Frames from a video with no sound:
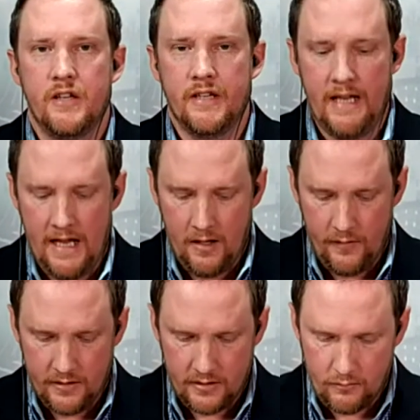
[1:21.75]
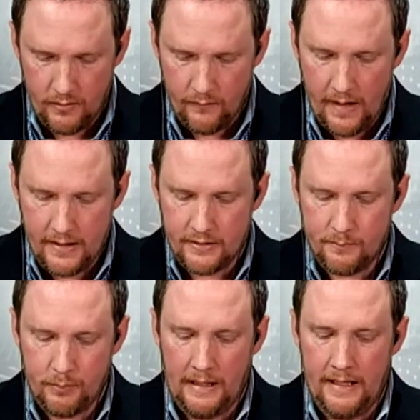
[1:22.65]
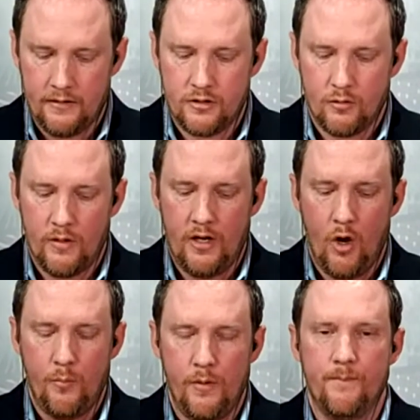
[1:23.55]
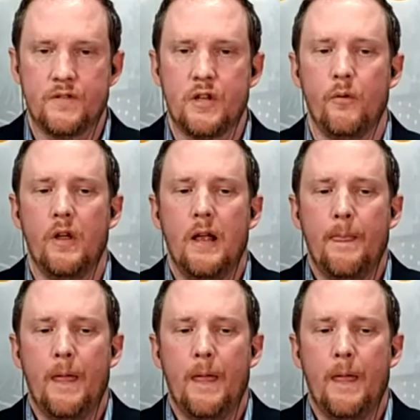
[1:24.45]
today of his three-phase plan to reopen. So